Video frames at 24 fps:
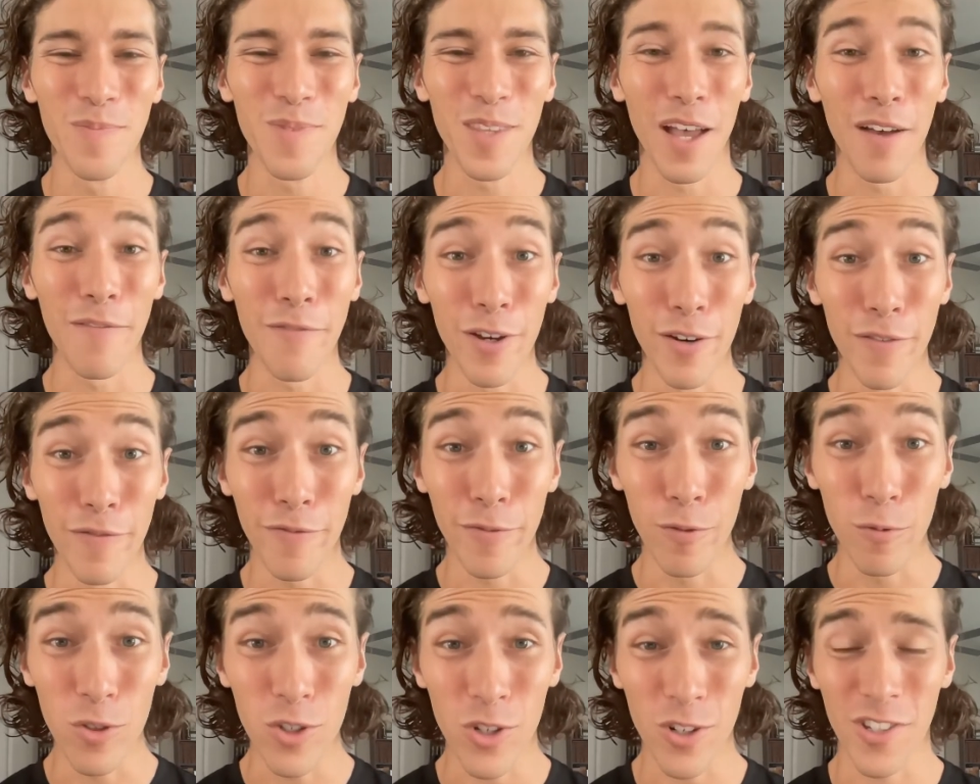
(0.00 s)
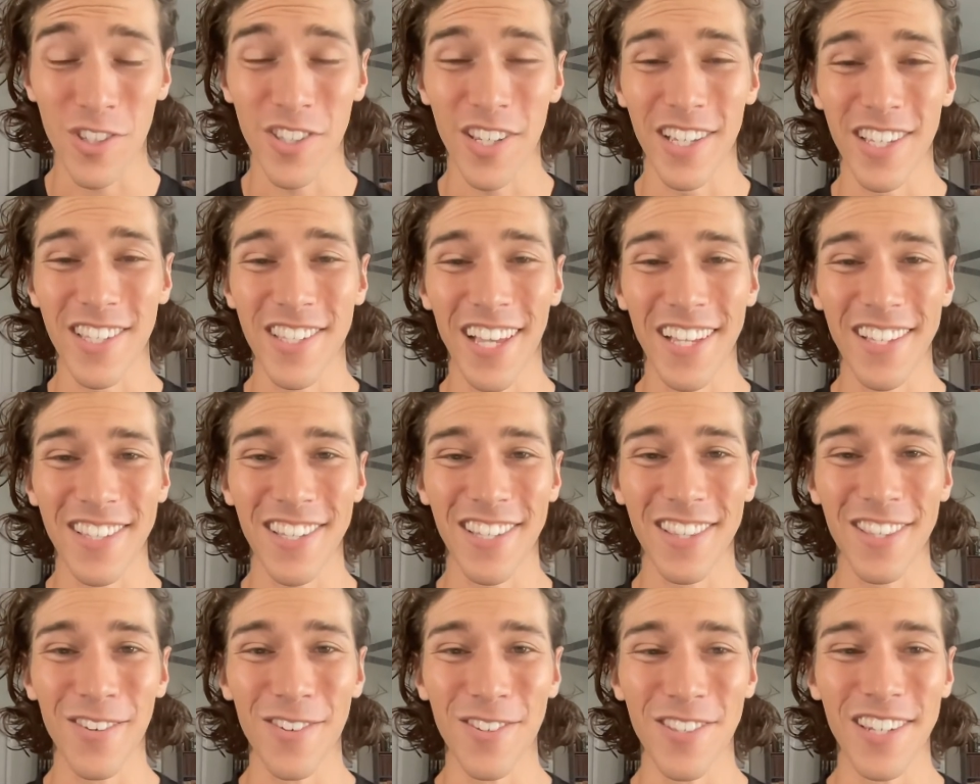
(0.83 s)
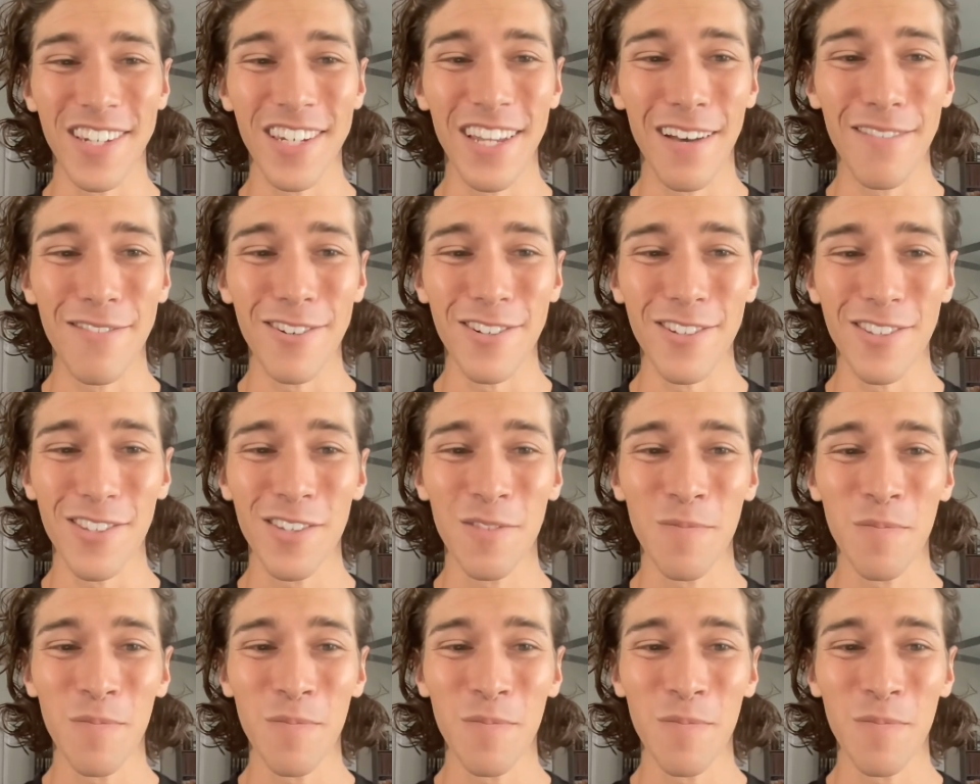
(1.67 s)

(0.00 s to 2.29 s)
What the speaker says: your future success in those endeavors.